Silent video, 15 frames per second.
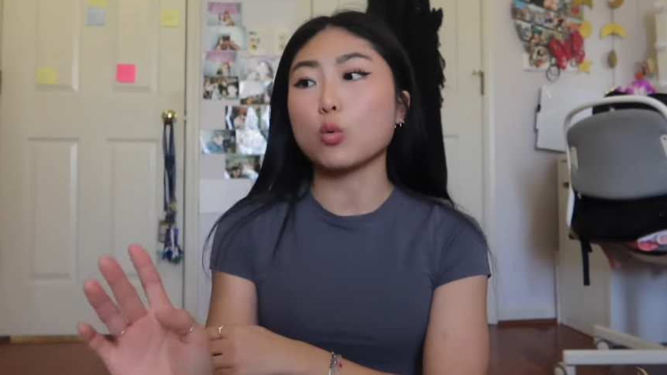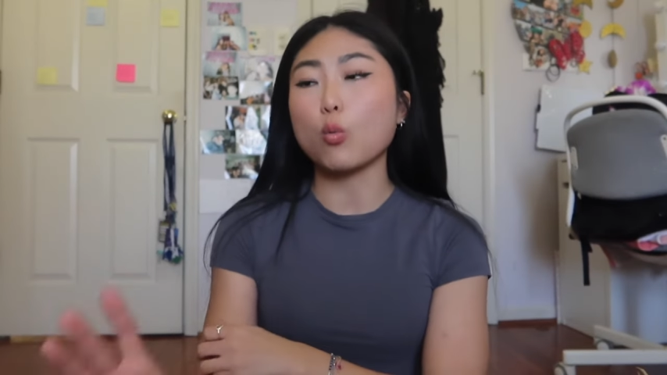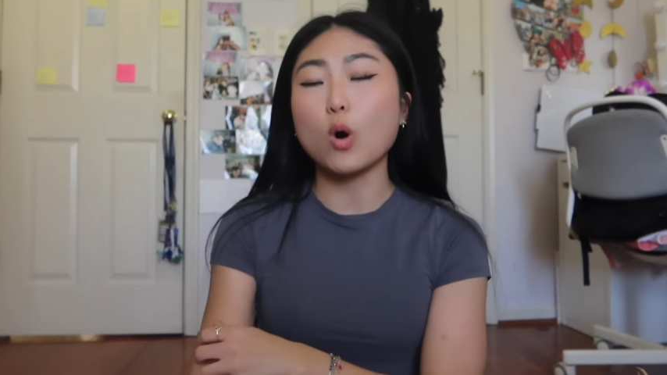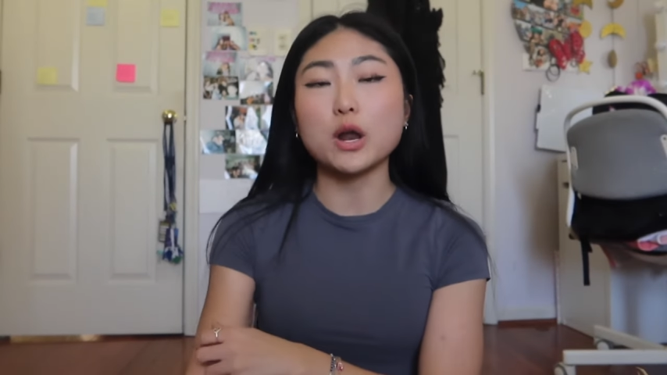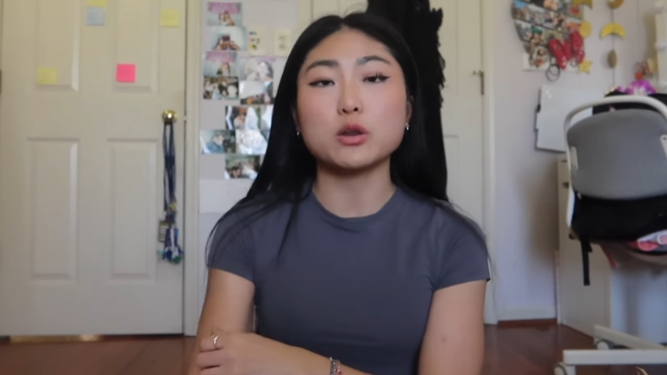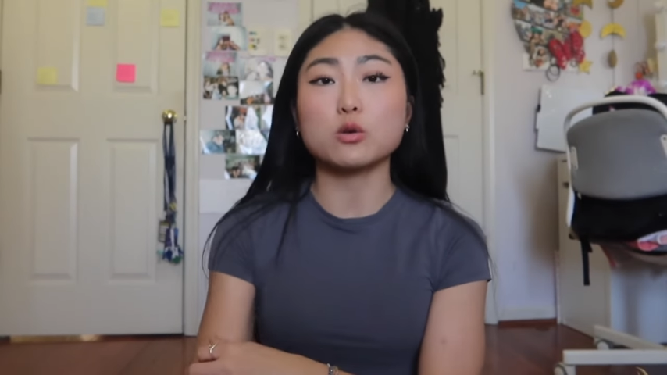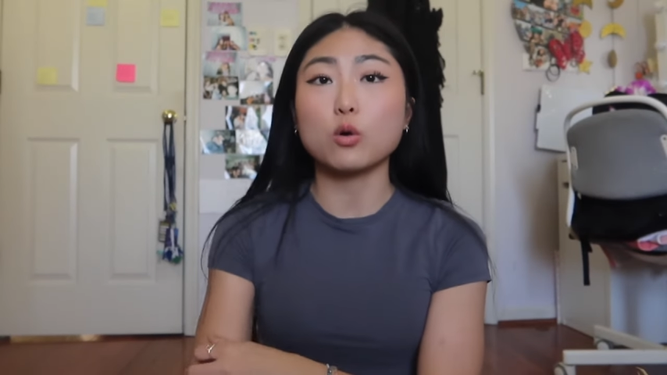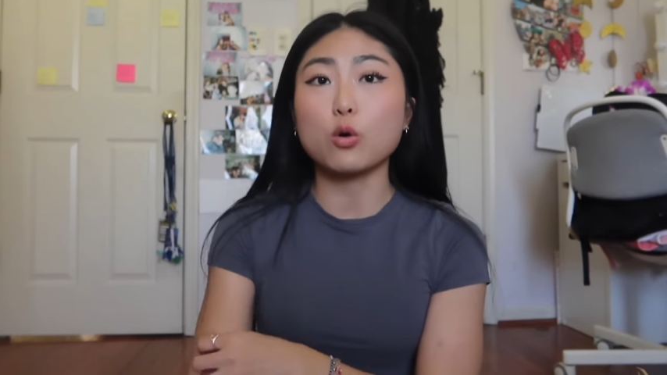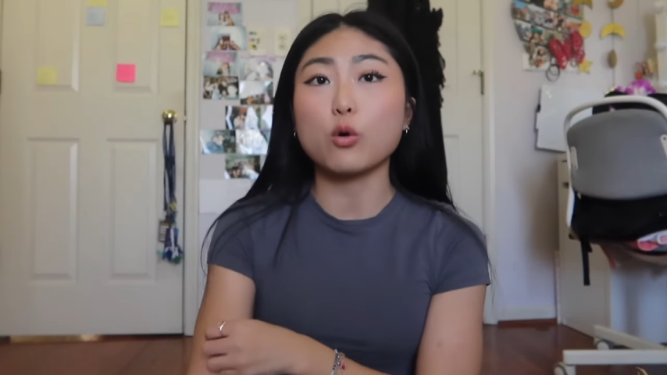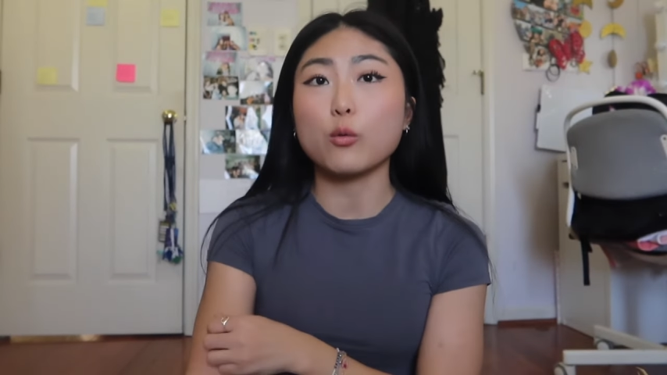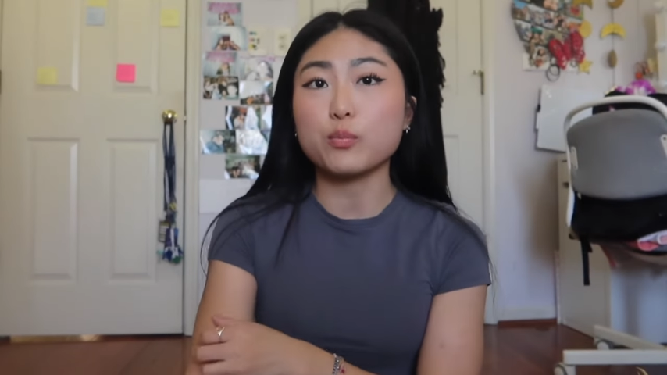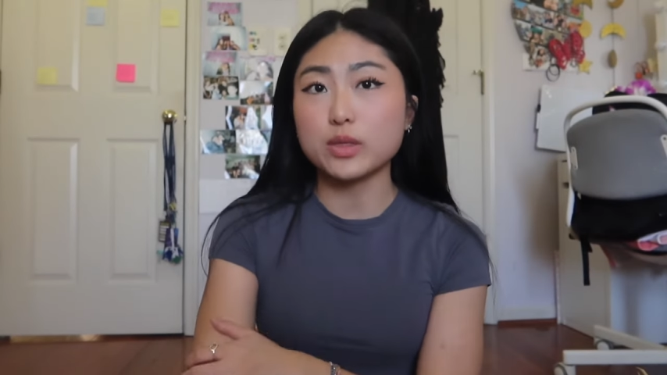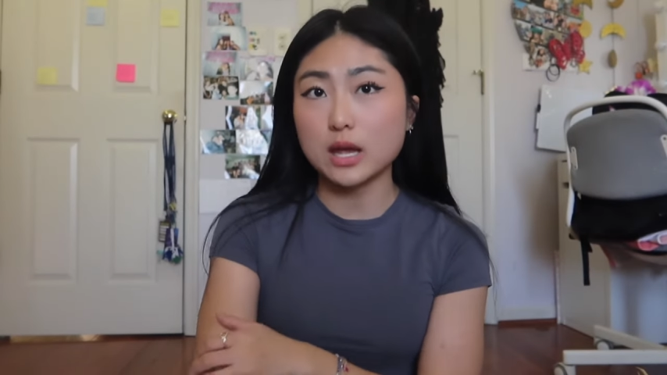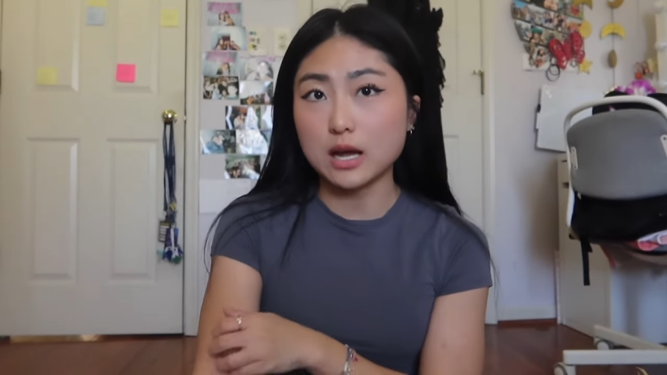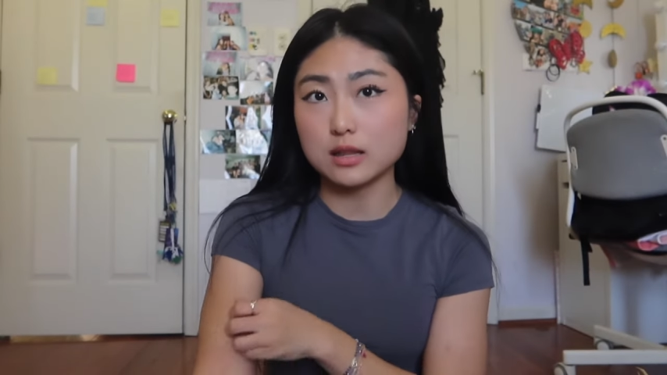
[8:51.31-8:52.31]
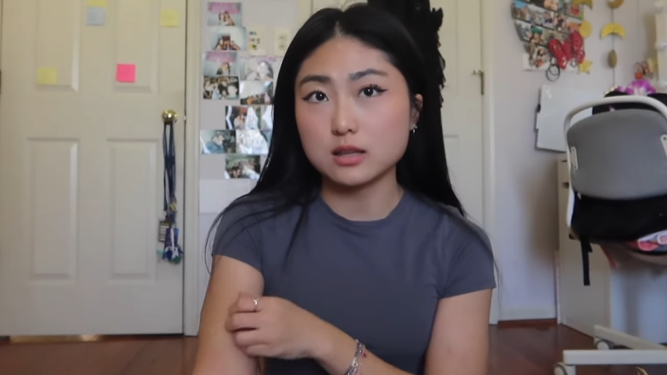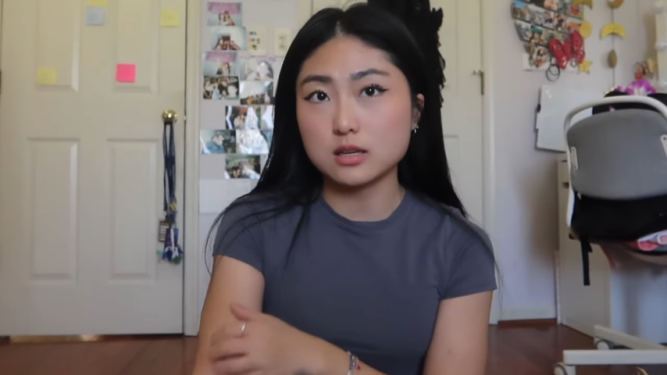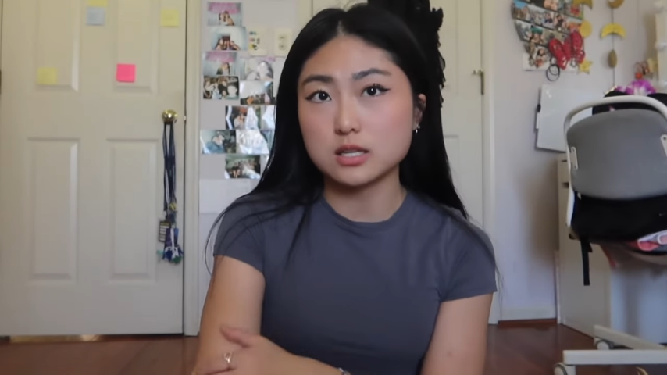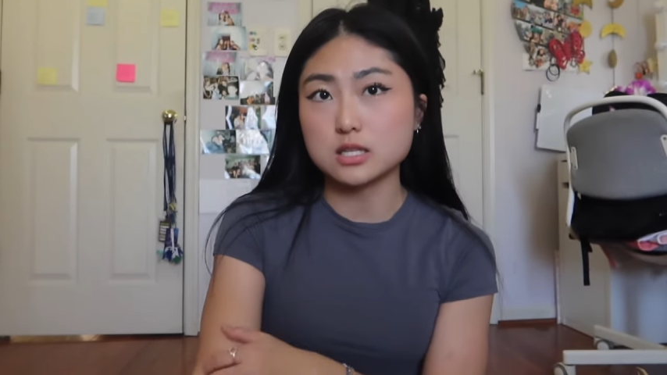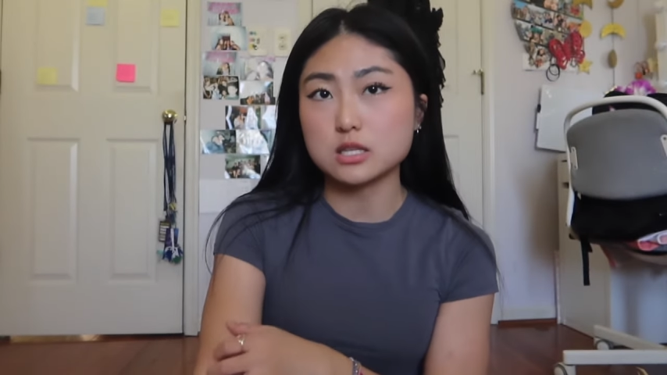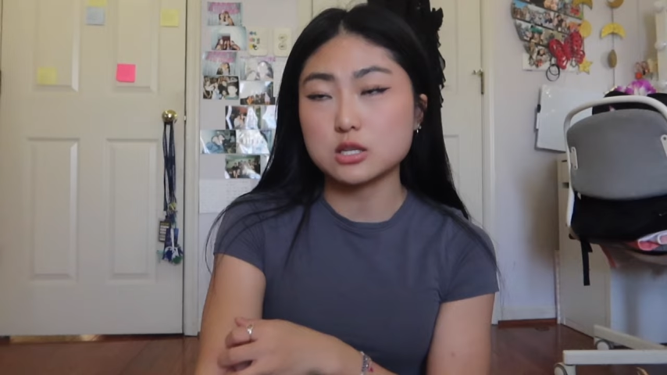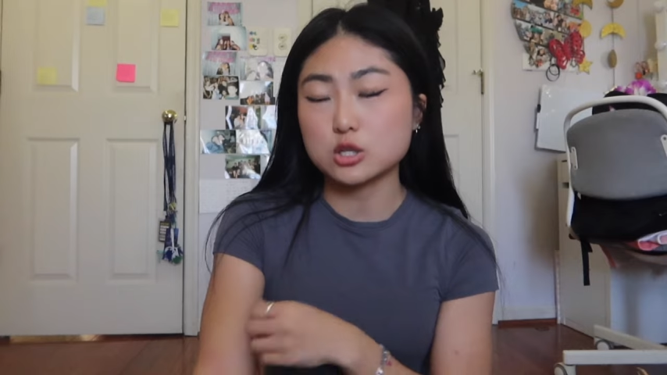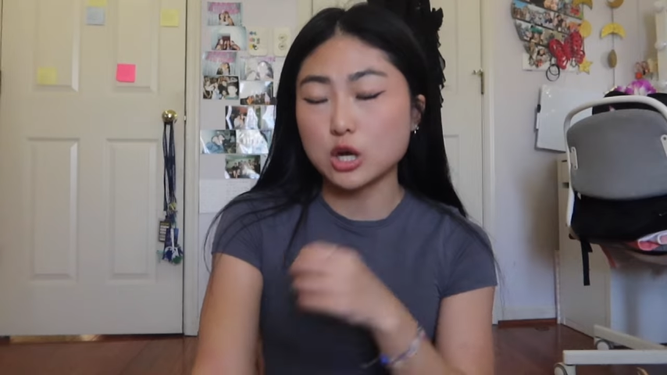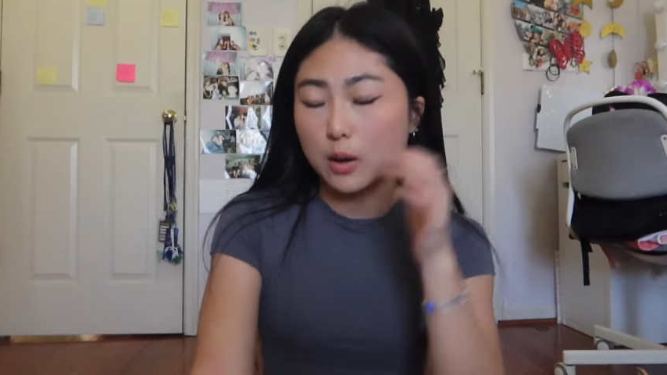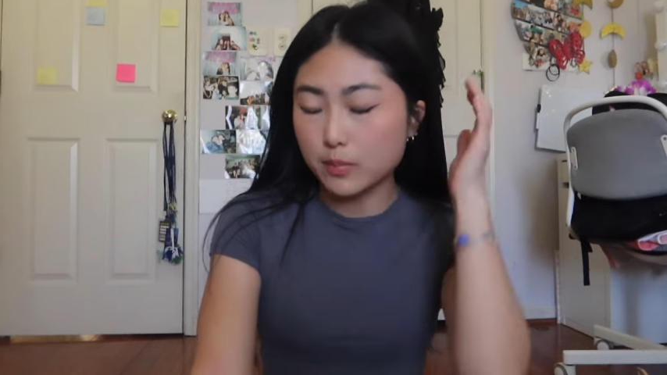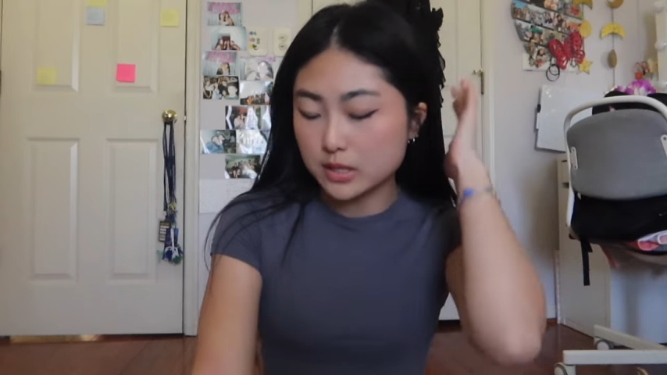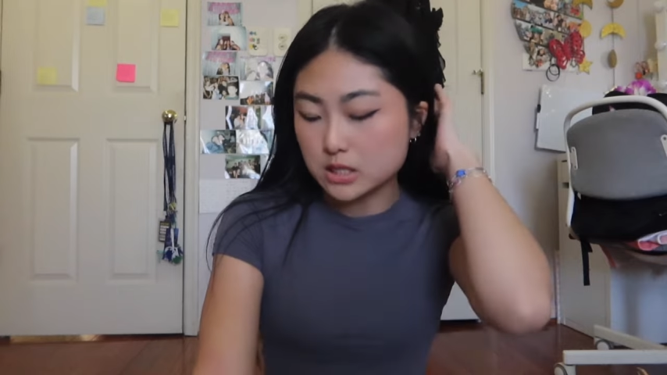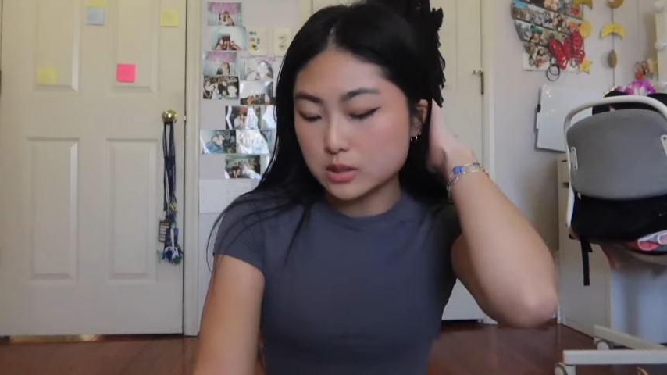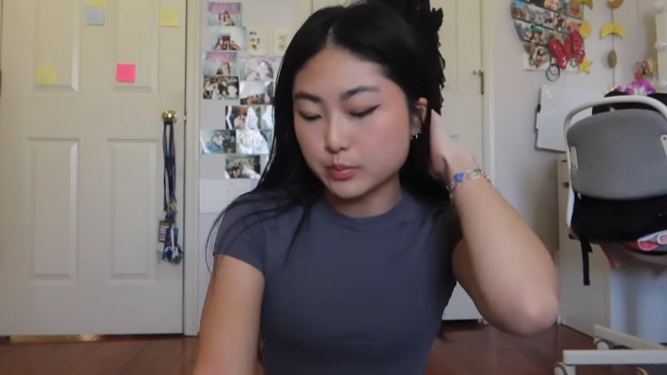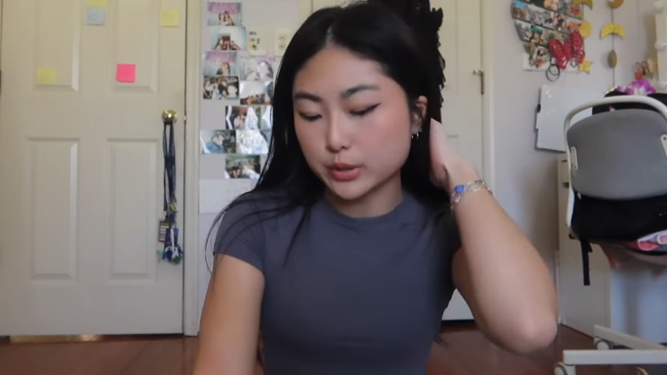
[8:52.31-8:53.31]
one goal at the
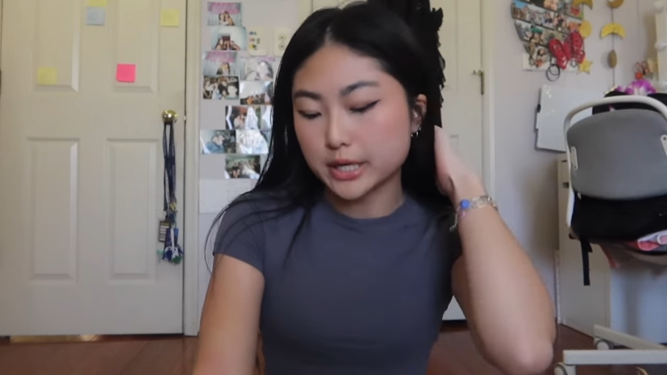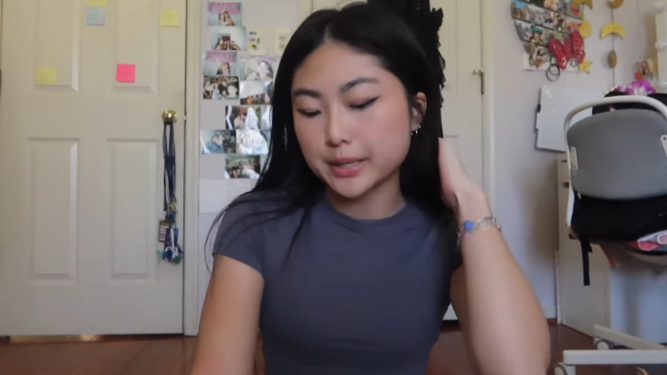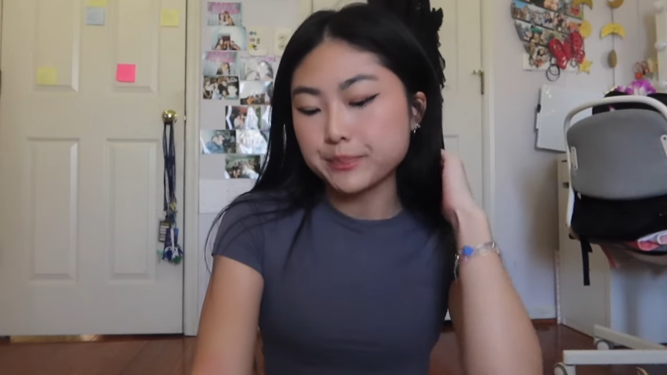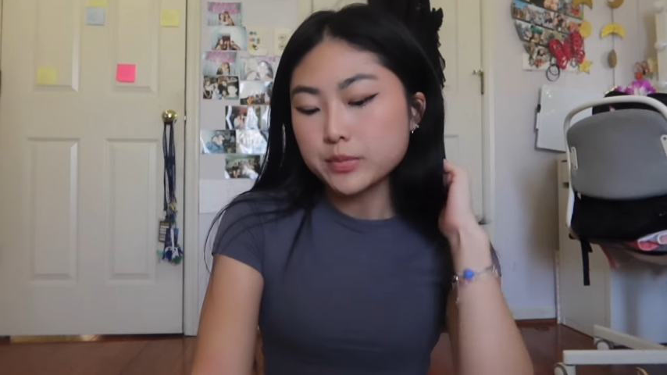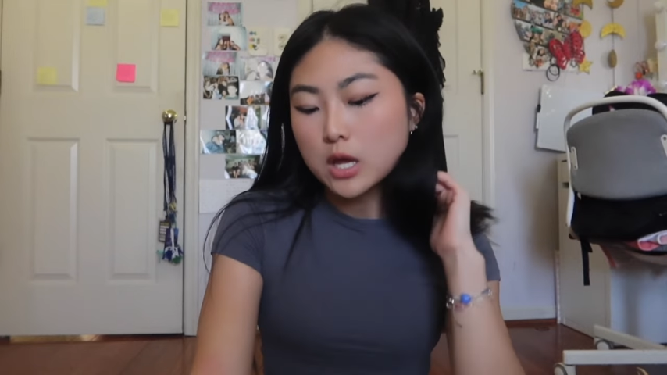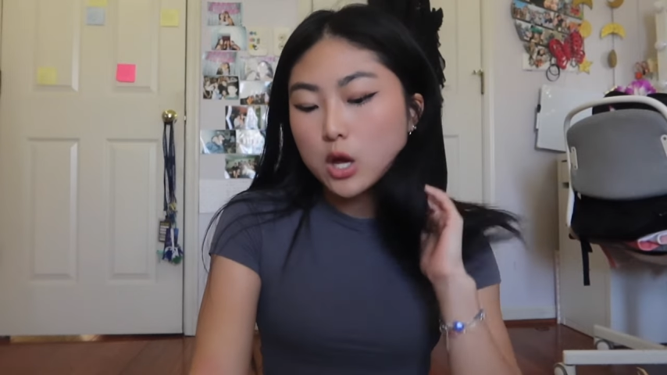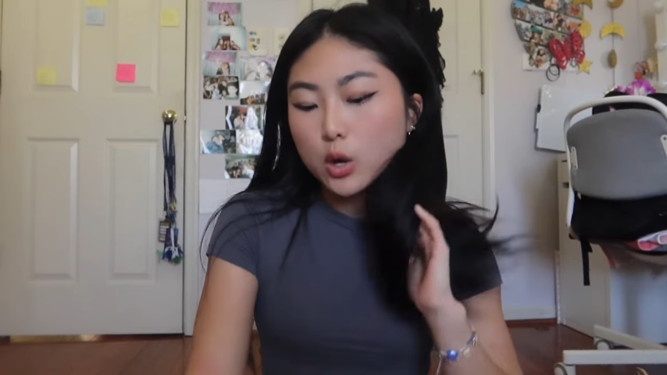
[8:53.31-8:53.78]
shopping spree